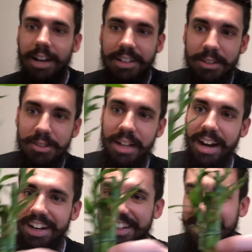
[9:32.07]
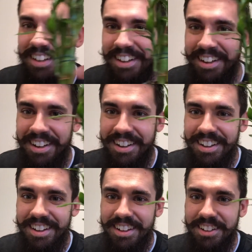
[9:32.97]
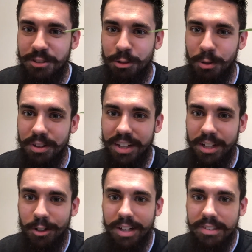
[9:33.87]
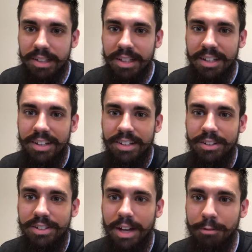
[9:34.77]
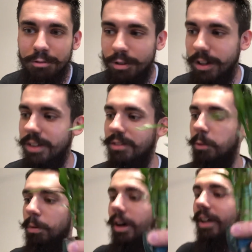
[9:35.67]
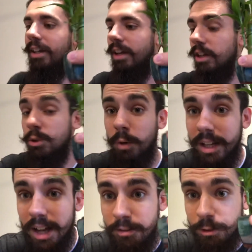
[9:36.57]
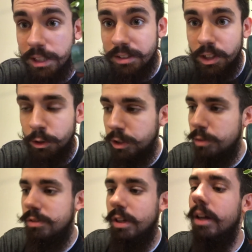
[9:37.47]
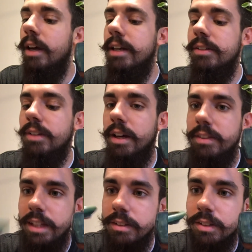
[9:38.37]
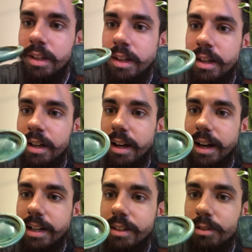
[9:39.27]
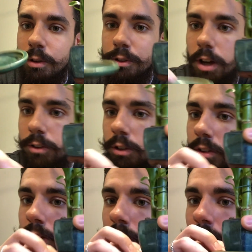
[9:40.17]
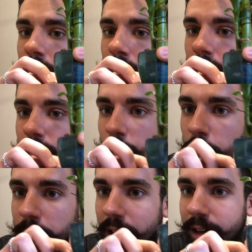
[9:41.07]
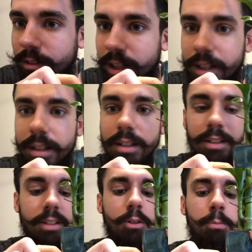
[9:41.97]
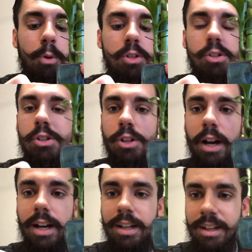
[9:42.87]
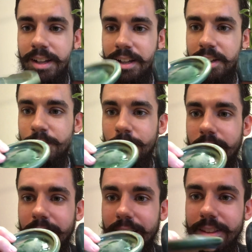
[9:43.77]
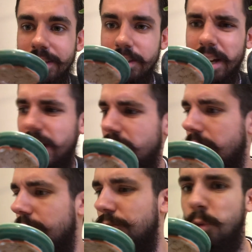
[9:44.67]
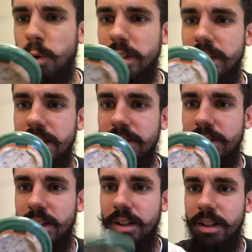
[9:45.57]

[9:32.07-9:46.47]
I got this guy. He's growing like crazy. He's having fun in his little pot. So what I got for these little dudes is these. I got these little saucers for him to have like a little moisture tray. So yeah, I got these. I got 4 of these.